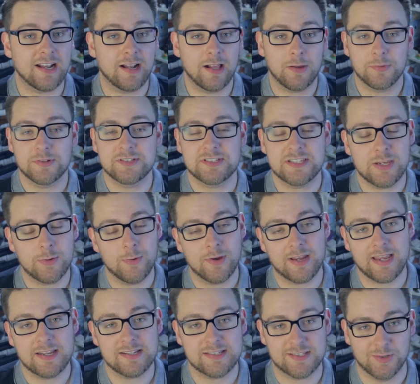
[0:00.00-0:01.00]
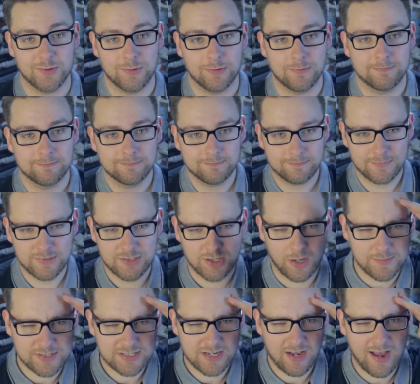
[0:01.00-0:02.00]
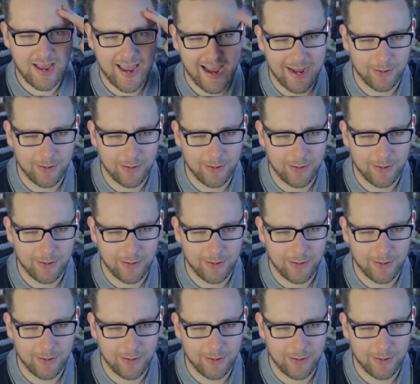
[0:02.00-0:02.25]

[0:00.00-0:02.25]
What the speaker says: and I will see you again soon. TomSka